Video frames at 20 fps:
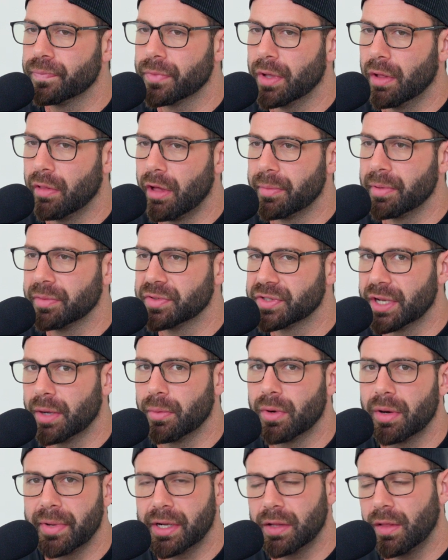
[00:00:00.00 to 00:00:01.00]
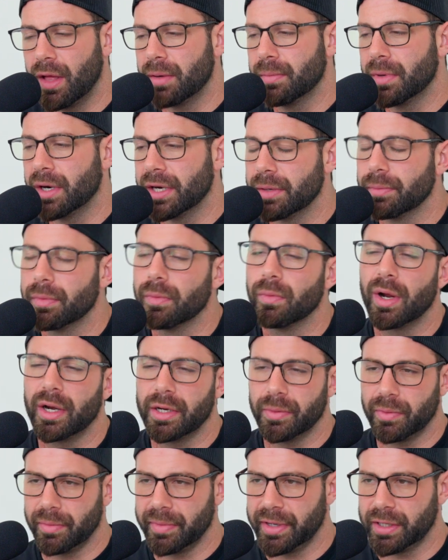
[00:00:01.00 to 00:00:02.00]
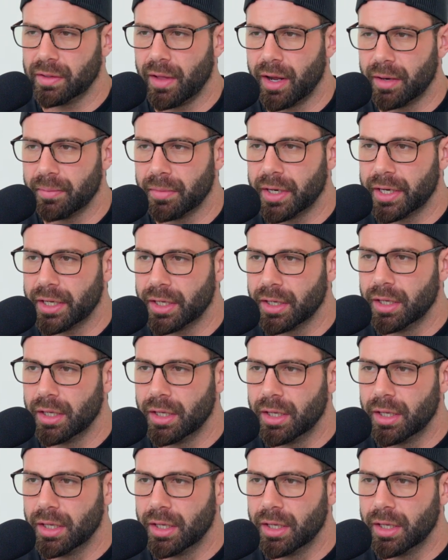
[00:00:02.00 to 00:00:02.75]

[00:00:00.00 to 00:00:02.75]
A lot of people say, I want to make a lot of money, but why do you want to make a lot of money?